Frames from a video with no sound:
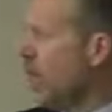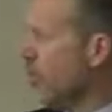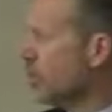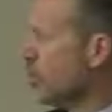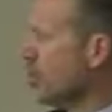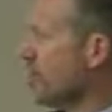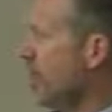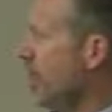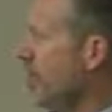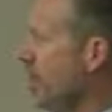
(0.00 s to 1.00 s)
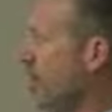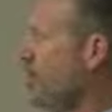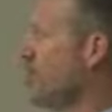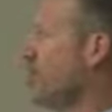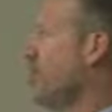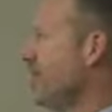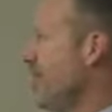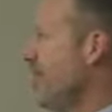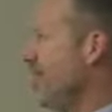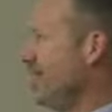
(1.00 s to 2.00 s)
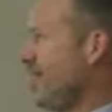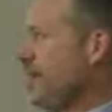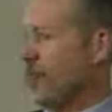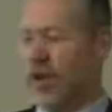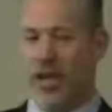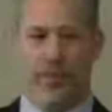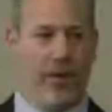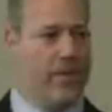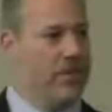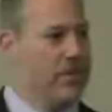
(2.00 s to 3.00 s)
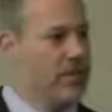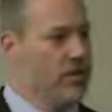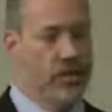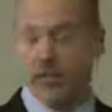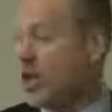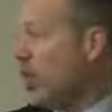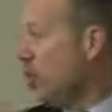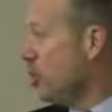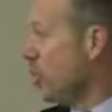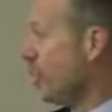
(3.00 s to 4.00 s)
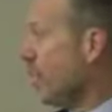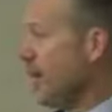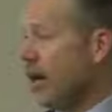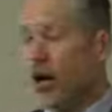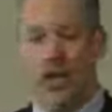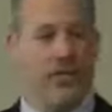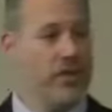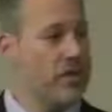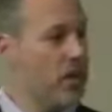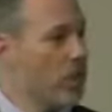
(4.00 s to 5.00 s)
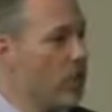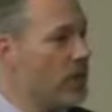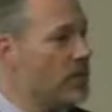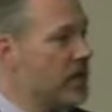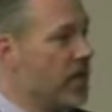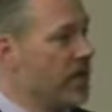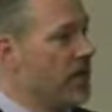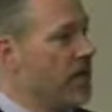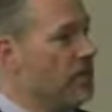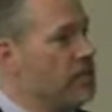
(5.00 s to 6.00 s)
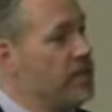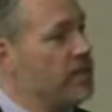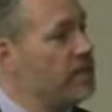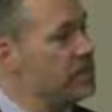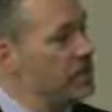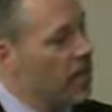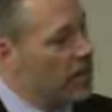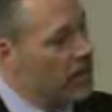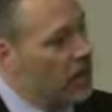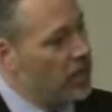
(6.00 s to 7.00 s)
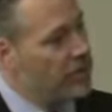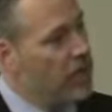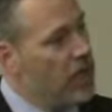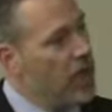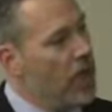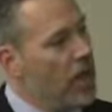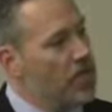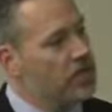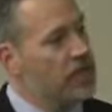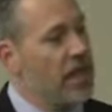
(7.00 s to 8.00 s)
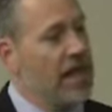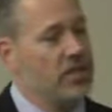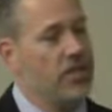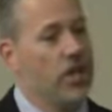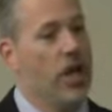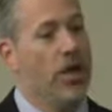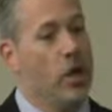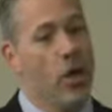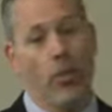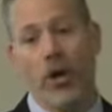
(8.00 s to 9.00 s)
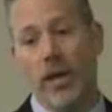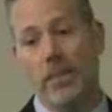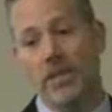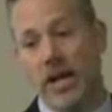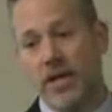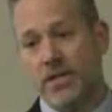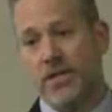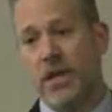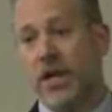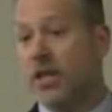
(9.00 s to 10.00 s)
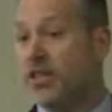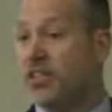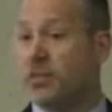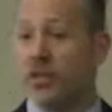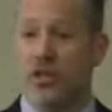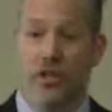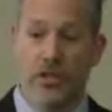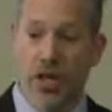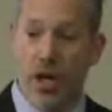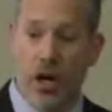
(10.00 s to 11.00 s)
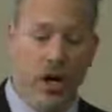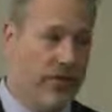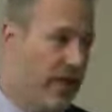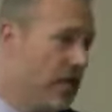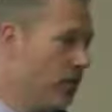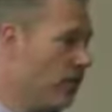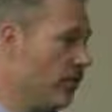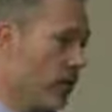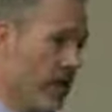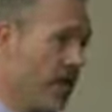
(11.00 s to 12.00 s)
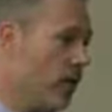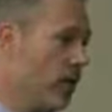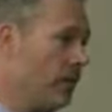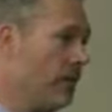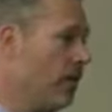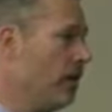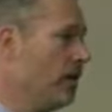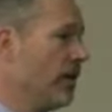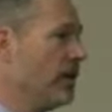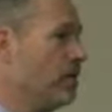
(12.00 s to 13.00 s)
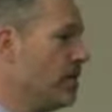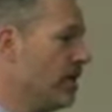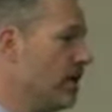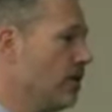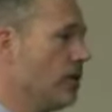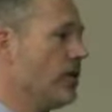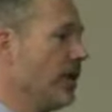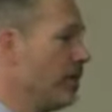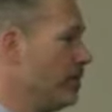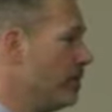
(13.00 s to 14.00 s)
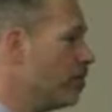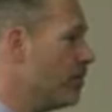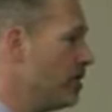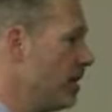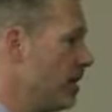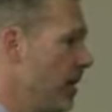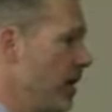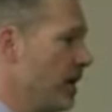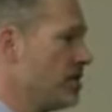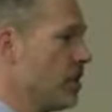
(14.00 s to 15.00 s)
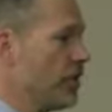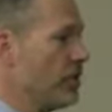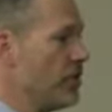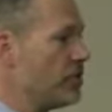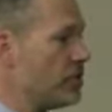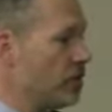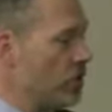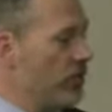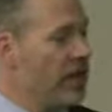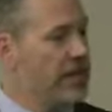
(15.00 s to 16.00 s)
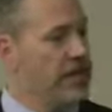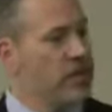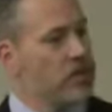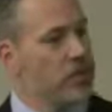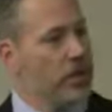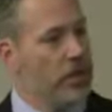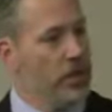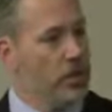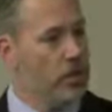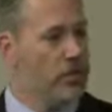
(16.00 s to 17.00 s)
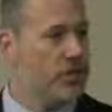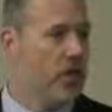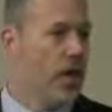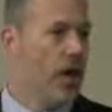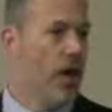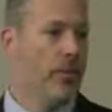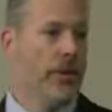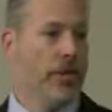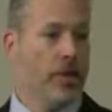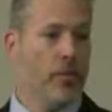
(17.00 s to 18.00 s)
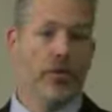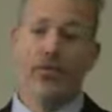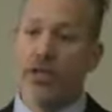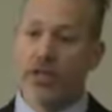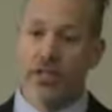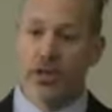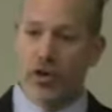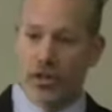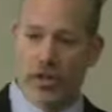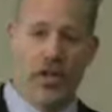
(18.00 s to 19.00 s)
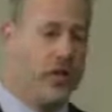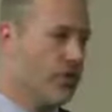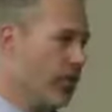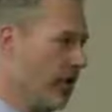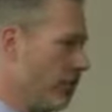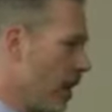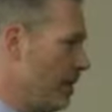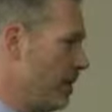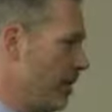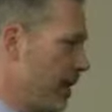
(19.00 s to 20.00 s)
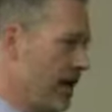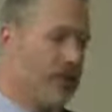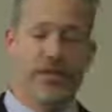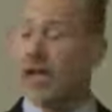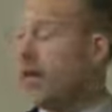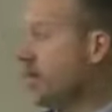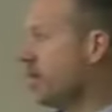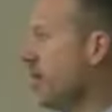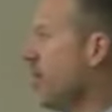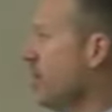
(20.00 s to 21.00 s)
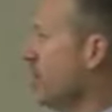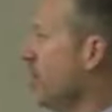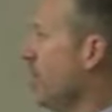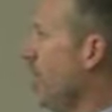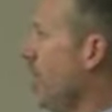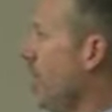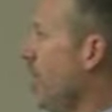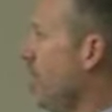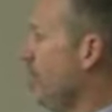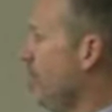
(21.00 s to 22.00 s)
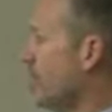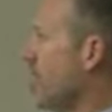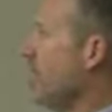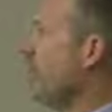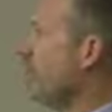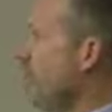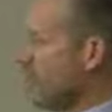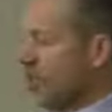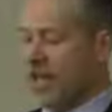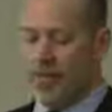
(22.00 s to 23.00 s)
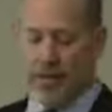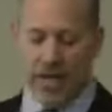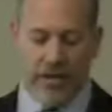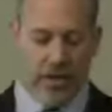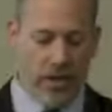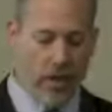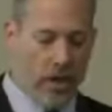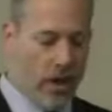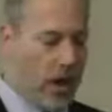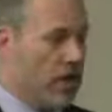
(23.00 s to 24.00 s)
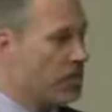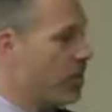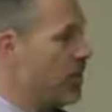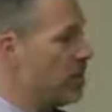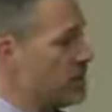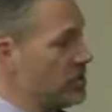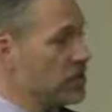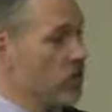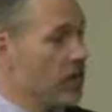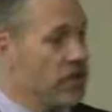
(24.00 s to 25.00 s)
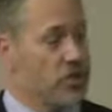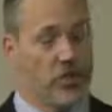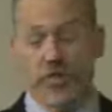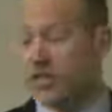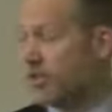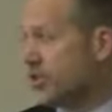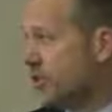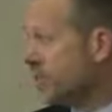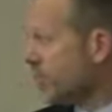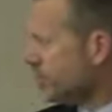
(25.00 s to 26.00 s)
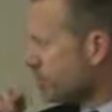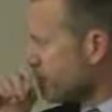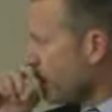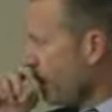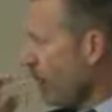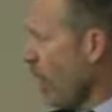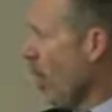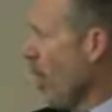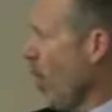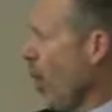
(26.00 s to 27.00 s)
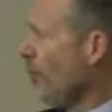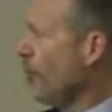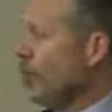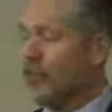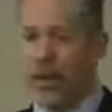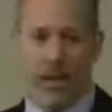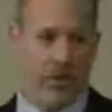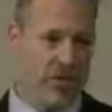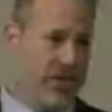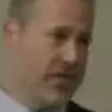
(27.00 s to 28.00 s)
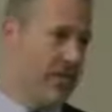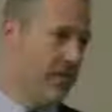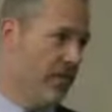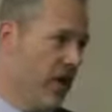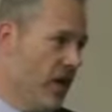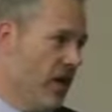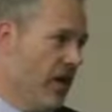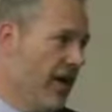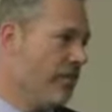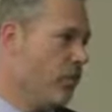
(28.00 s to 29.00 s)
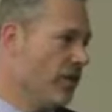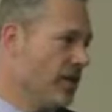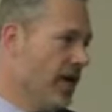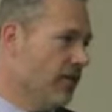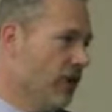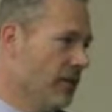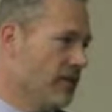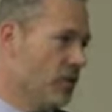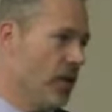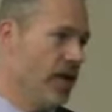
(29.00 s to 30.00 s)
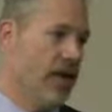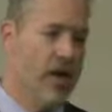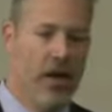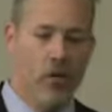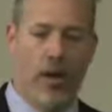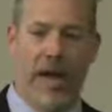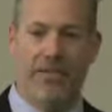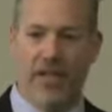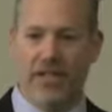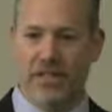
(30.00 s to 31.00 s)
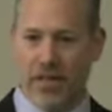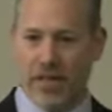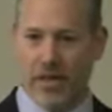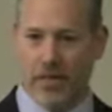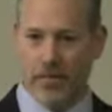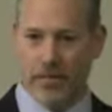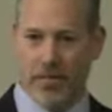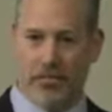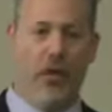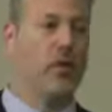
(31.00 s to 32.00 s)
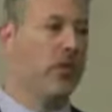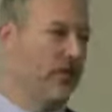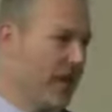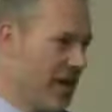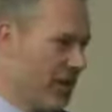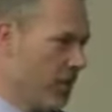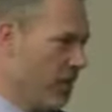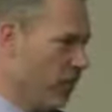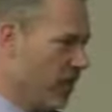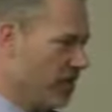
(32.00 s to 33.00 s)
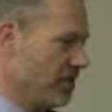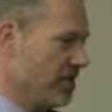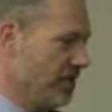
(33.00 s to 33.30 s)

This was, here are just some of the sample campaign materials. You could find all of these on our website, cdc.gov/no-more-hepatitis. These materials are available for anyone. They can be downloaded, they can be printed, and so we're finding that these are being used in a number of clinics across the country in primary care settings, so that this kind of information can be given to patients as well as to physicians. Hopefully you've been able to see some of our airport dioramas. We have these, frequently they come up here in Washington,